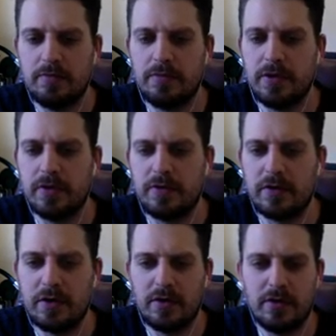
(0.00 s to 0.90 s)
But
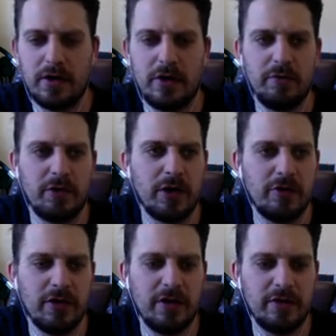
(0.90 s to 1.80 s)
Harry Maguire and
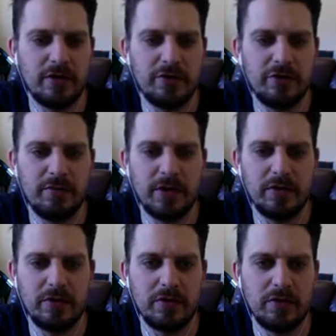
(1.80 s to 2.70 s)
Lindelof should be able
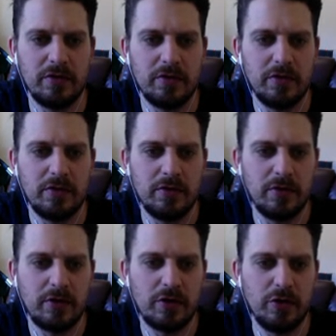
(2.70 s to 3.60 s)
to
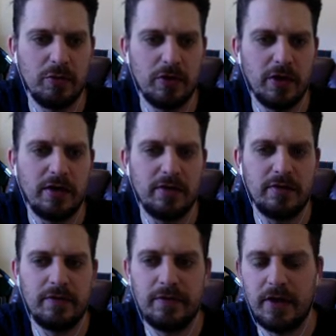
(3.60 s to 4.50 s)
cope with that.
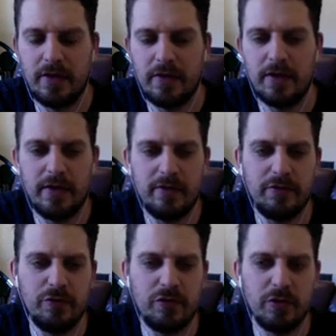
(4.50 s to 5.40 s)
In the
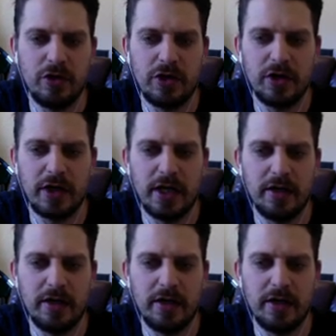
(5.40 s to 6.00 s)
future, we're looking at getting